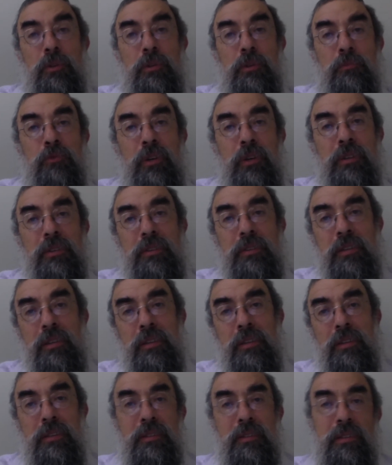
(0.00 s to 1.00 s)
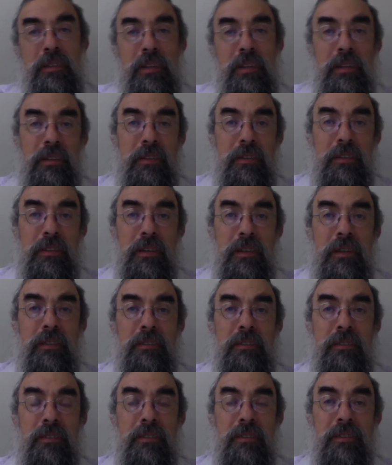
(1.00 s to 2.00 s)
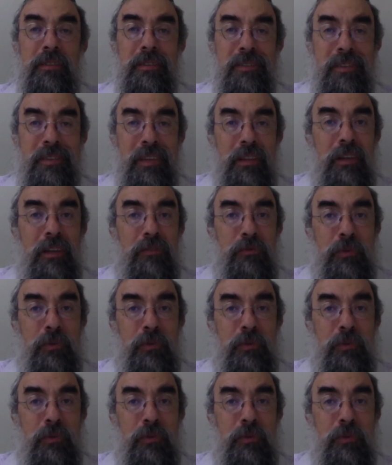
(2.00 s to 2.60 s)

So the point I'm trying to say is that, yes,